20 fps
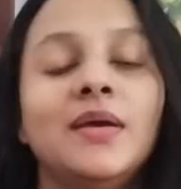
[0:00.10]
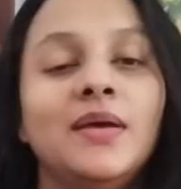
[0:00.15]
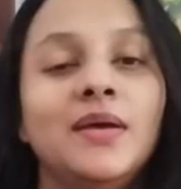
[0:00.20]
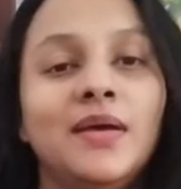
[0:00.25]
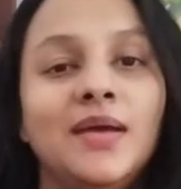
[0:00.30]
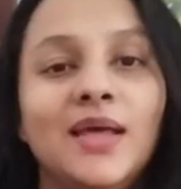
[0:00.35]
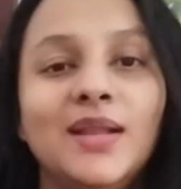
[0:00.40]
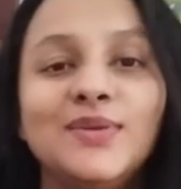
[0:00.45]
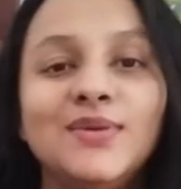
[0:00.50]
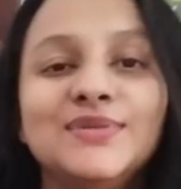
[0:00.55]

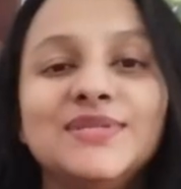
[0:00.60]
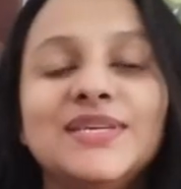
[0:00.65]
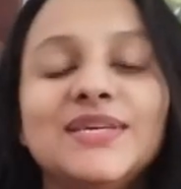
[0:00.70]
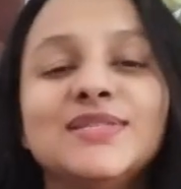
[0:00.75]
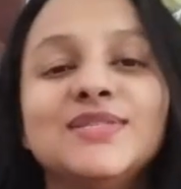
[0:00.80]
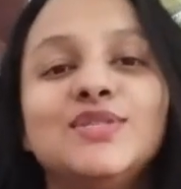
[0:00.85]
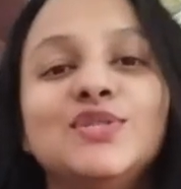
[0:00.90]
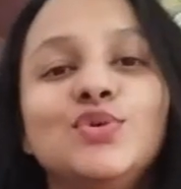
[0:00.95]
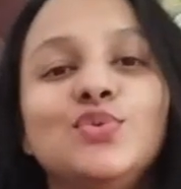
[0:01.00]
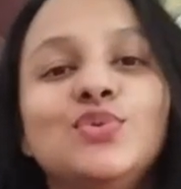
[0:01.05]
Hello dear
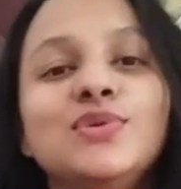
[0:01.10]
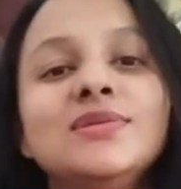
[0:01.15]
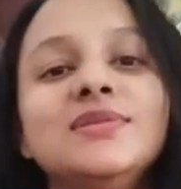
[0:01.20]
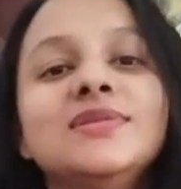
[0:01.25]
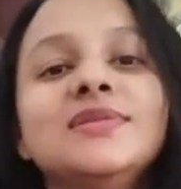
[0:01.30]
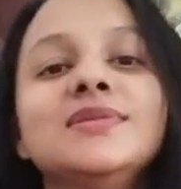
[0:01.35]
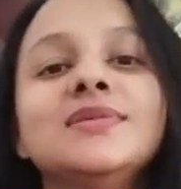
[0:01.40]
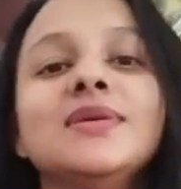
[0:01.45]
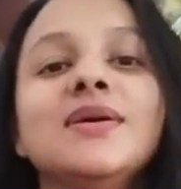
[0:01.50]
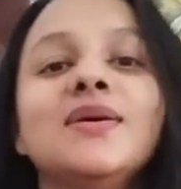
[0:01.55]

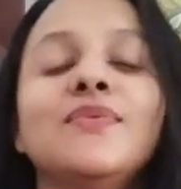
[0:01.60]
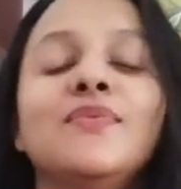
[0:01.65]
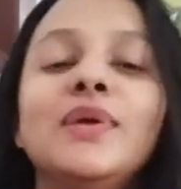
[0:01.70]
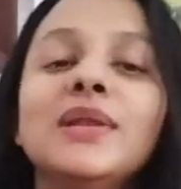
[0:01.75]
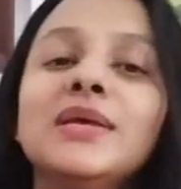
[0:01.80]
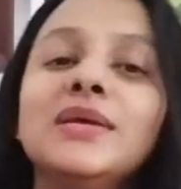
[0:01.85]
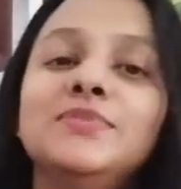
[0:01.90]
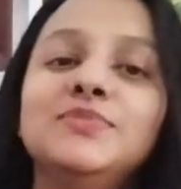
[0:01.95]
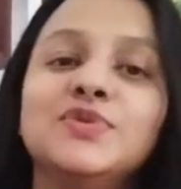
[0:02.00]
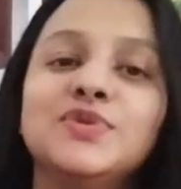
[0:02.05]
students,
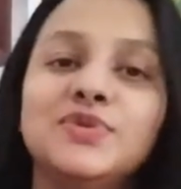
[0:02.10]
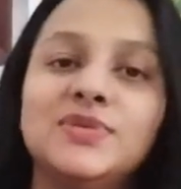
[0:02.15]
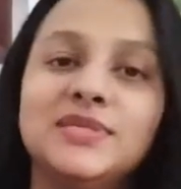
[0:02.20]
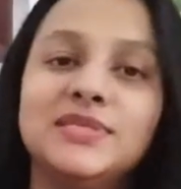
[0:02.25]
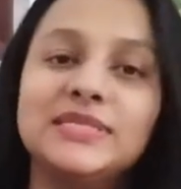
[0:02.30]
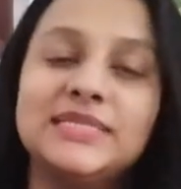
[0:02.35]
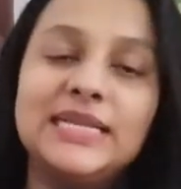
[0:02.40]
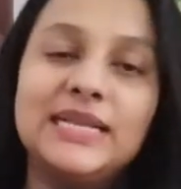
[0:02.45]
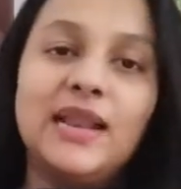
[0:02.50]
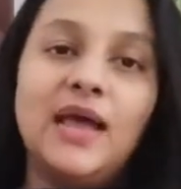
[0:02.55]
welcome to
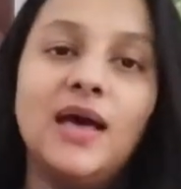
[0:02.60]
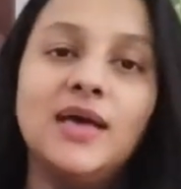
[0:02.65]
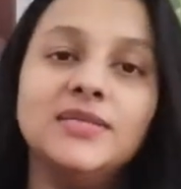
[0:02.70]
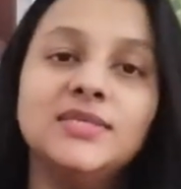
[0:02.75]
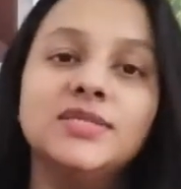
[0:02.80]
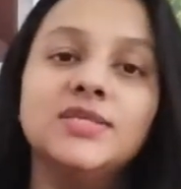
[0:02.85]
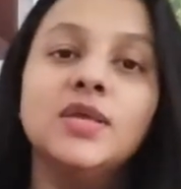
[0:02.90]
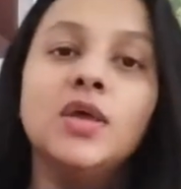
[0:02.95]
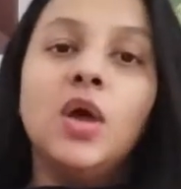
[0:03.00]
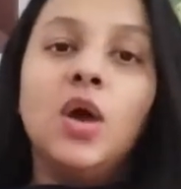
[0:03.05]
this class
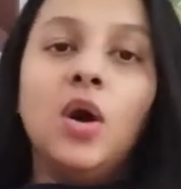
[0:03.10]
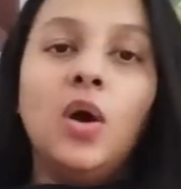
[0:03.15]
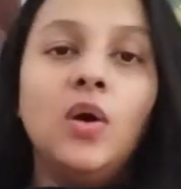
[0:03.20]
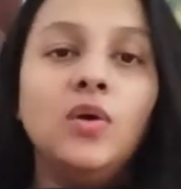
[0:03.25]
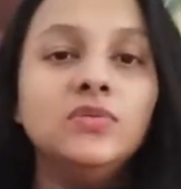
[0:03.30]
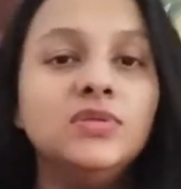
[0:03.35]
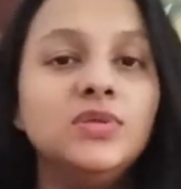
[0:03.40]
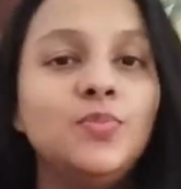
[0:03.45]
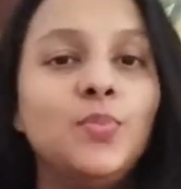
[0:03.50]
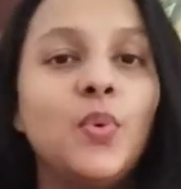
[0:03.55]

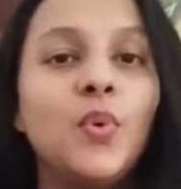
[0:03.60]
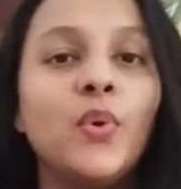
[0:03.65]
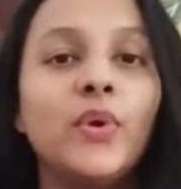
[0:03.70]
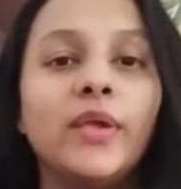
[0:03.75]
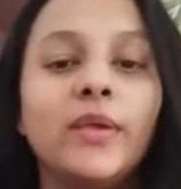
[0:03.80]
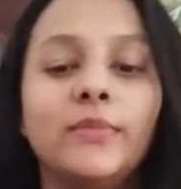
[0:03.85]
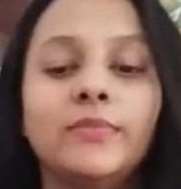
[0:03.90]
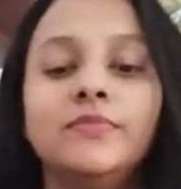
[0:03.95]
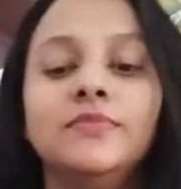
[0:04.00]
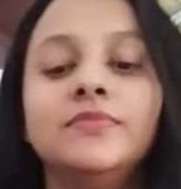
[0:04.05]
on the
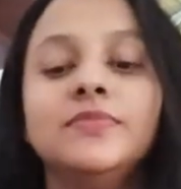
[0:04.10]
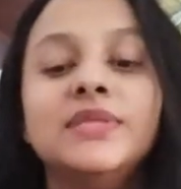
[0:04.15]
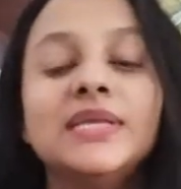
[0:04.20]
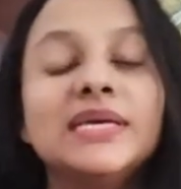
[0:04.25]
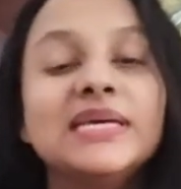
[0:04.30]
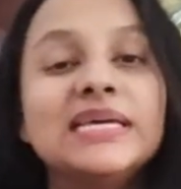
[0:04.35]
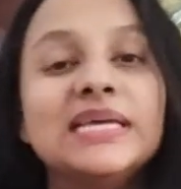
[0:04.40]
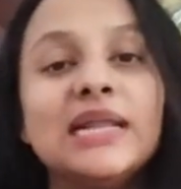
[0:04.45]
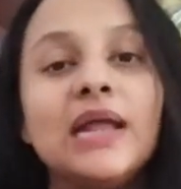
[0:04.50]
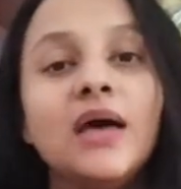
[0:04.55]
poem The
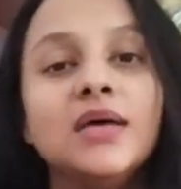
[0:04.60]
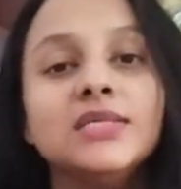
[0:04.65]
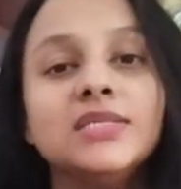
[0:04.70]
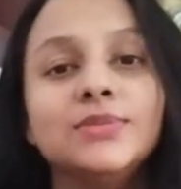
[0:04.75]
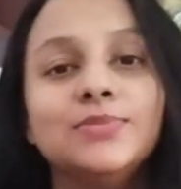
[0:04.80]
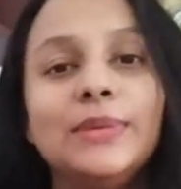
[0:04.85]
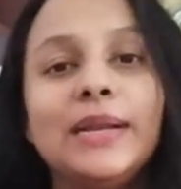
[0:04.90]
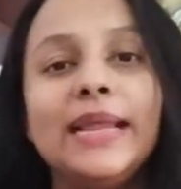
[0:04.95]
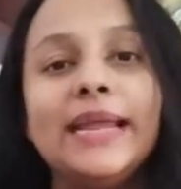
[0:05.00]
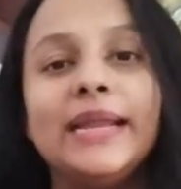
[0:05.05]

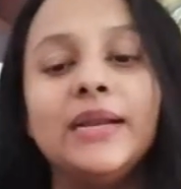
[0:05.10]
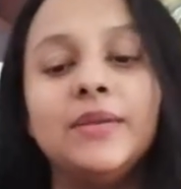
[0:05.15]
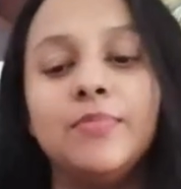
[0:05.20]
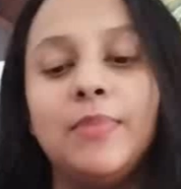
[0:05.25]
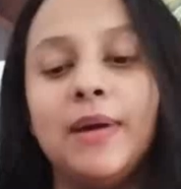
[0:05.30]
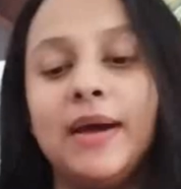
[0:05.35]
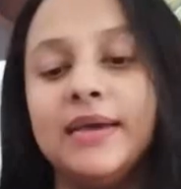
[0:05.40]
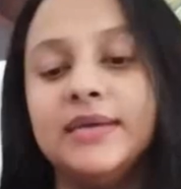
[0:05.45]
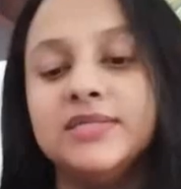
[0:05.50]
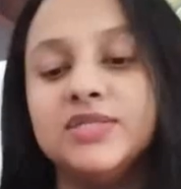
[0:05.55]
Grass Blade
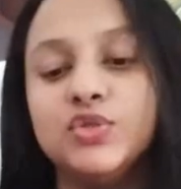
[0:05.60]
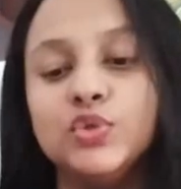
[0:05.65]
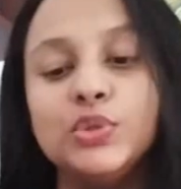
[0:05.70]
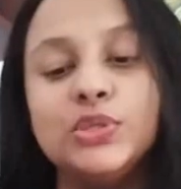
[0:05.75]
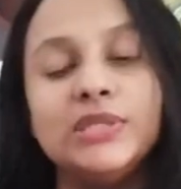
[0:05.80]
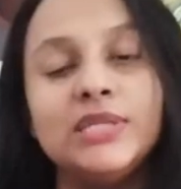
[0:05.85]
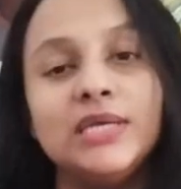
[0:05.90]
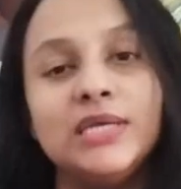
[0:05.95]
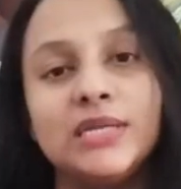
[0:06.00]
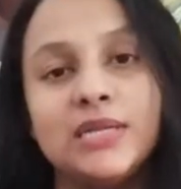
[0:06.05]
by
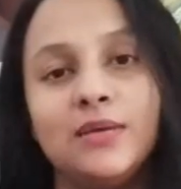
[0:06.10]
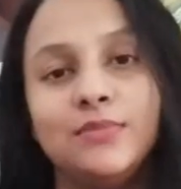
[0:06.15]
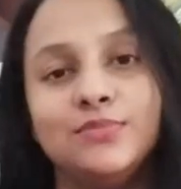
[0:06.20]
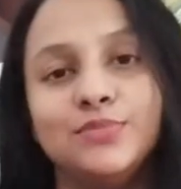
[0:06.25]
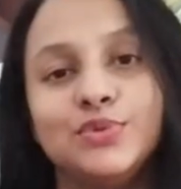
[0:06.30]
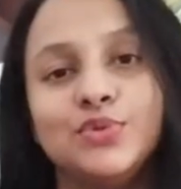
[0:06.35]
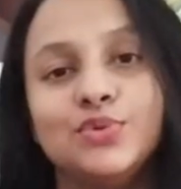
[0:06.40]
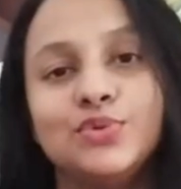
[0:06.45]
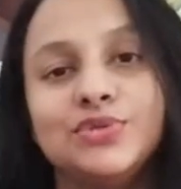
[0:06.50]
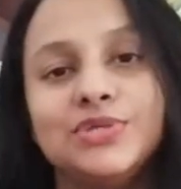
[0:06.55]
Suniti
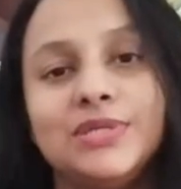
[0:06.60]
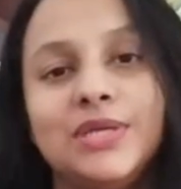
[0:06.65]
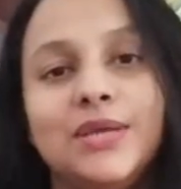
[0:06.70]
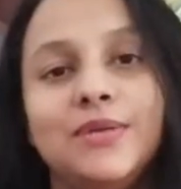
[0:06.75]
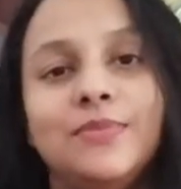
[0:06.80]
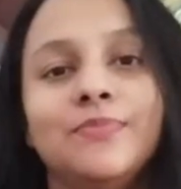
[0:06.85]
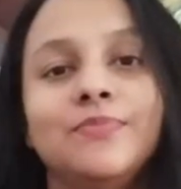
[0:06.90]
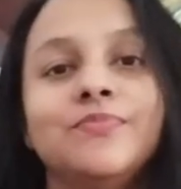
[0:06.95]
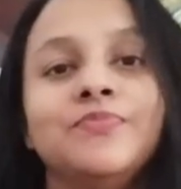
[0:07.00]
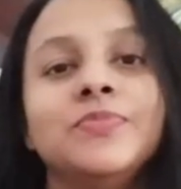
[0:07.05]
Namjoshi.